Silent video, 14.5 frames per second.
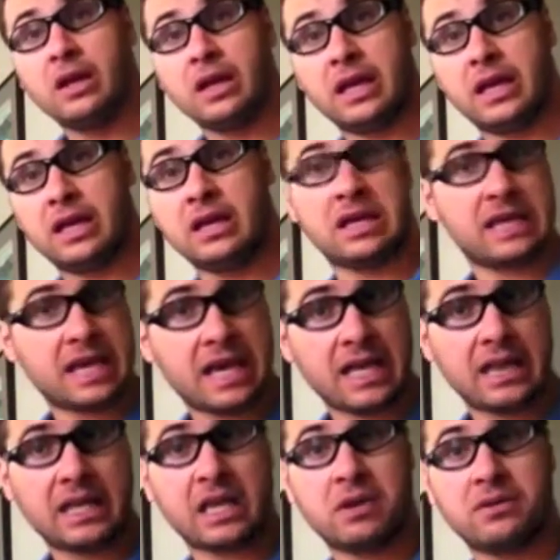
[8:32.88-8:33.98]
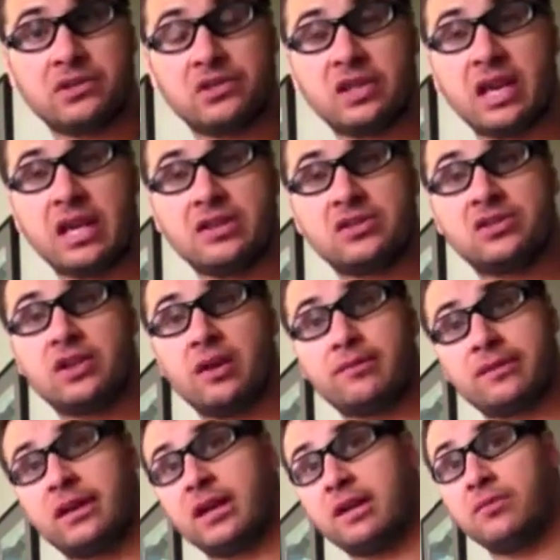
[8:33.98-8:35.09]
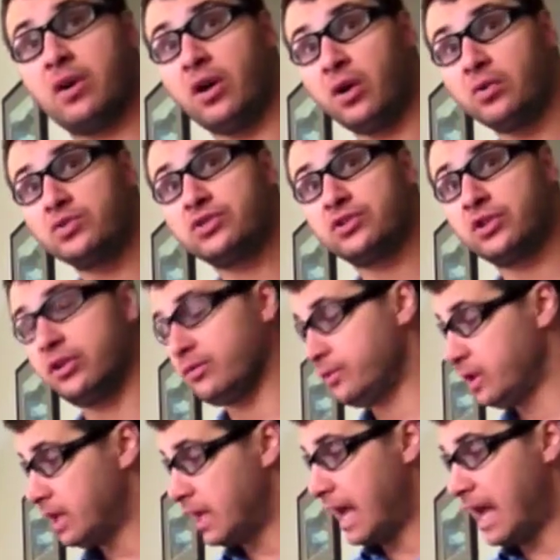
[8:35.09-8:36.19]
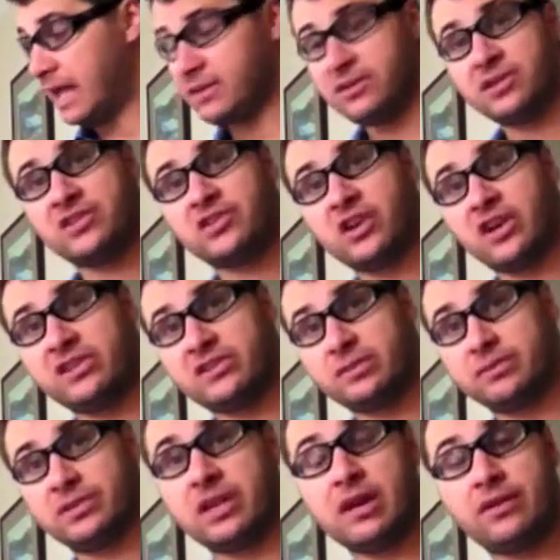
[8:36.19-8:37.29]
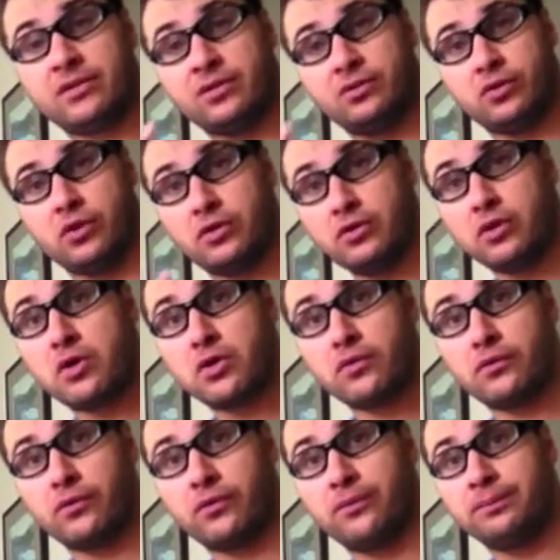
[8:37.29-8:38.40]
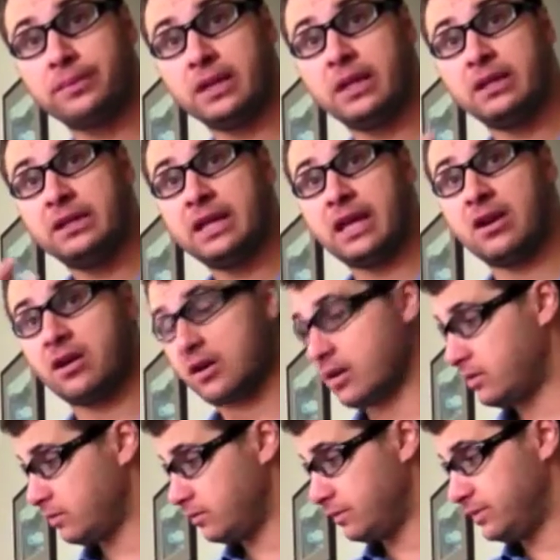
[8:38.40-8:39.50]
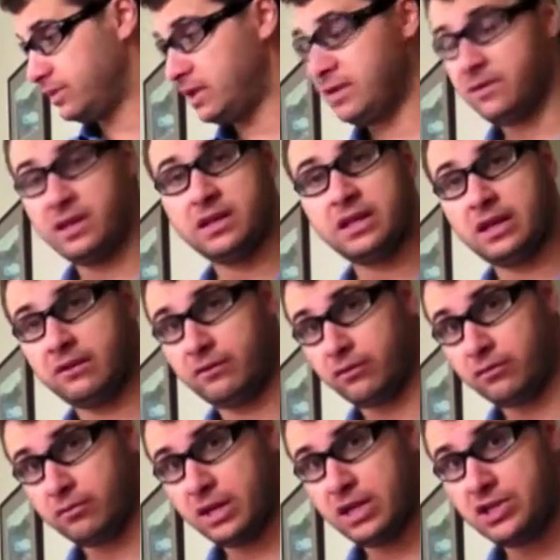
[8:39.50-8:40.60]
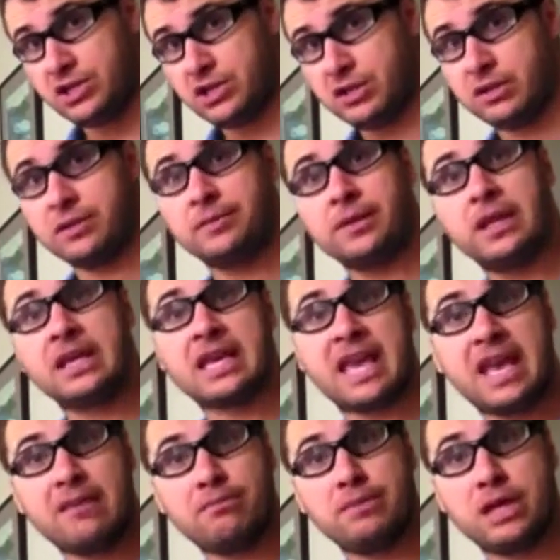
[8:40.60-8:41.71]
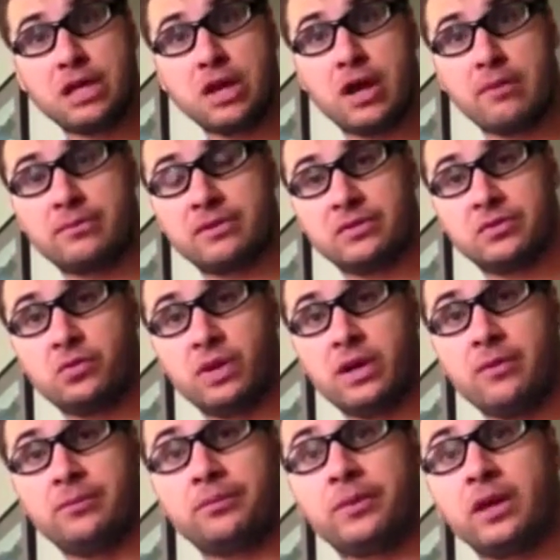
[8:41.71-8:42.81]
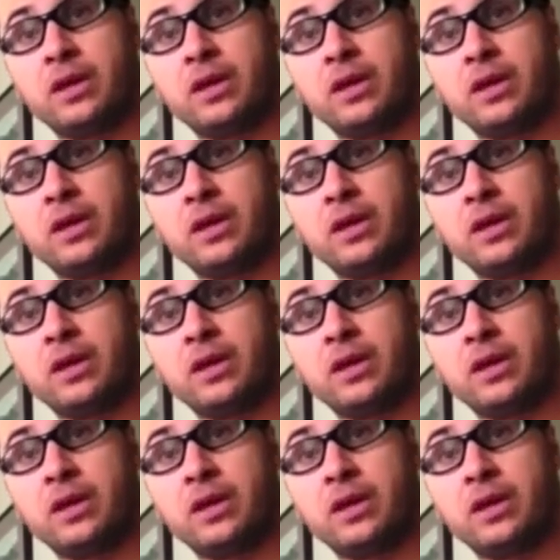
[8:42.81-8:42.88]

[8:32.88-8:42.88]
And again, like I was saying, sometimes also at the sites themselves, so the nerve that are receiving the information can be numbed as well.